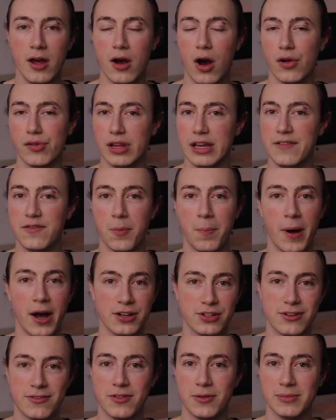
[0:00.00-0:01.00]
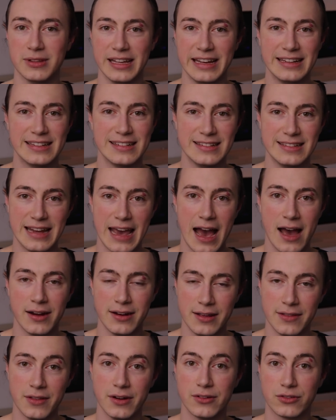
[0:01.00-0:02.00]
I'll leave a bunch of them linked down
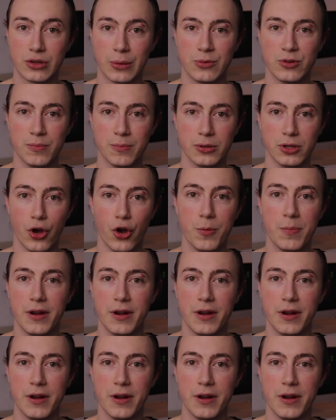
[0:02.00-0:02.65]
in the description below.